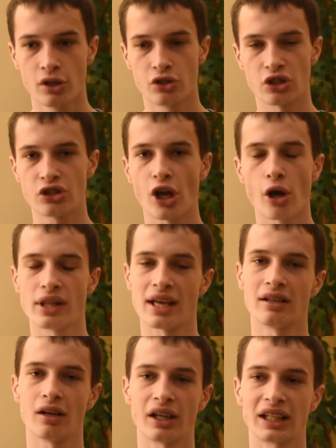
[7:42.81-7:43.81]
just so
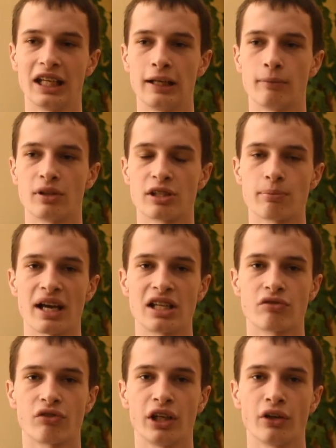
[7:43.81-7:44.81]
then I keep the
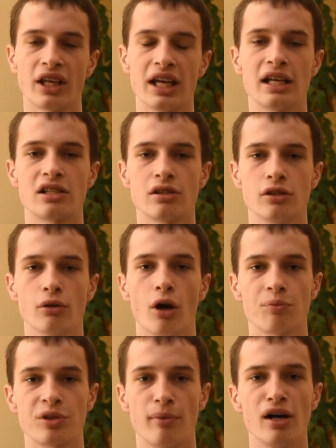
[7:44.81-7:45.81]
space free on here to
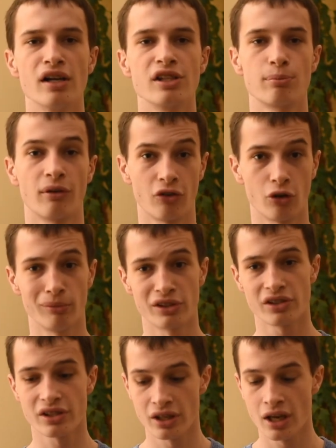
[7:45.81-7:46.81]
optimize
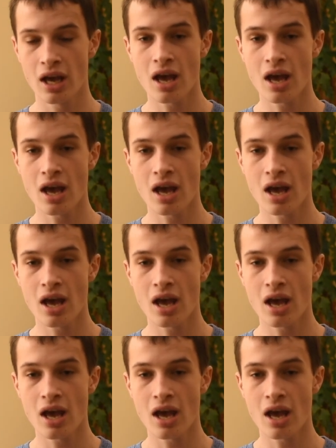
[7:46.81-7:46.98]
performance.